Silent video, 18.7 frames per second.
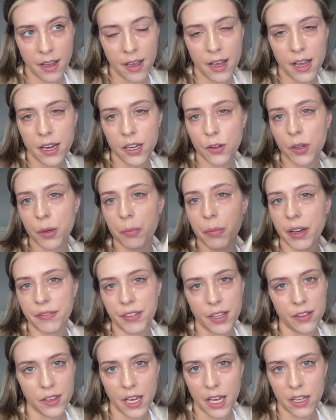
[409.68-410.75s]
and you can buff
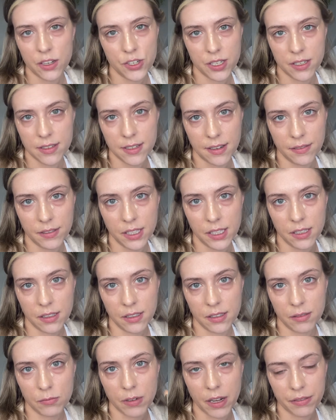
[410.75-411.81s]
out the edges of
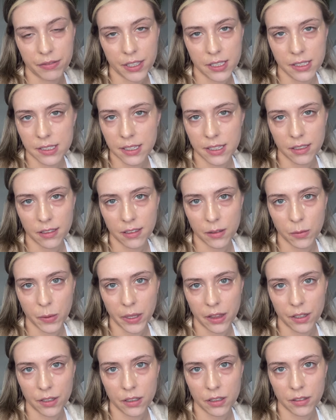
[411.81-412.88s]
the rough concealer
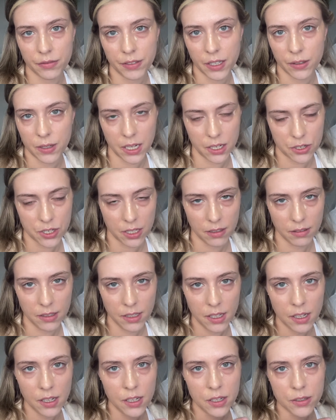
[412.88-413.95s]
with your
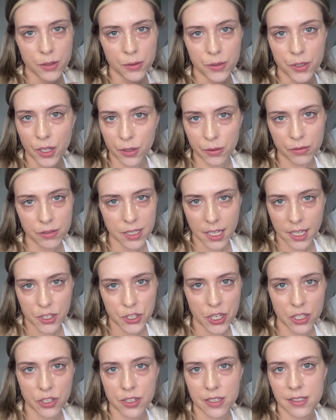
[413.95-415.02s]
foundation. So don't touch
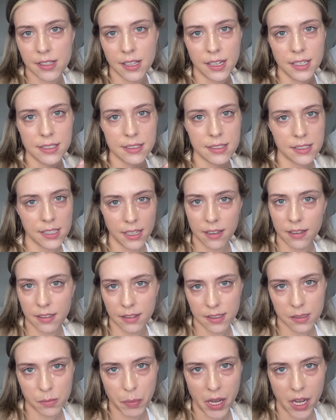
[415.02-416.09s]
it, just let it sit on the
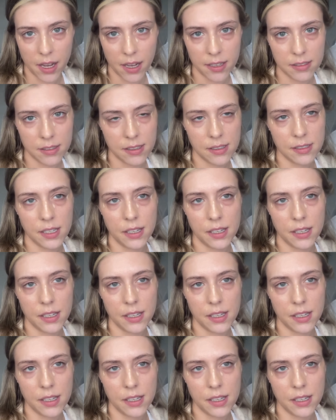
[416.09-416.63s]
spots.